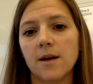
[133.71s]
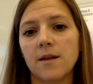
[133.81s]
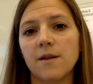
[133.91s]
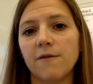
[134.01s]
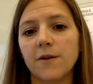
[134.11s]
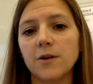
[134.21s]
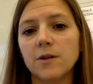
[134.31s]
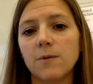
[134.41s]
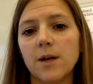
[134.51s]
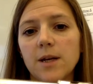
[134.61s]
The first
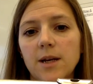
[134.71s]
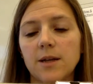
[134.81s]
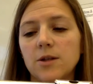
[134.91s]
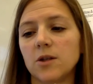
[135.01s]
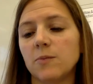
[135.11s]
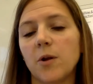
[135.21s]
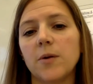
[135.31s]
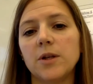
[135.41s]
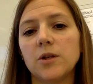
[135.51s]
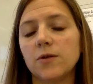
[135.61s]
one is just
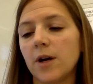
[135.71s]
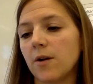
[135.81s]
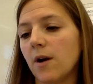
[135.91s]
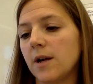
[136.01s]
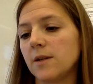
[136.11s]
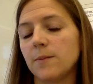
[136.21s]
blowing straight across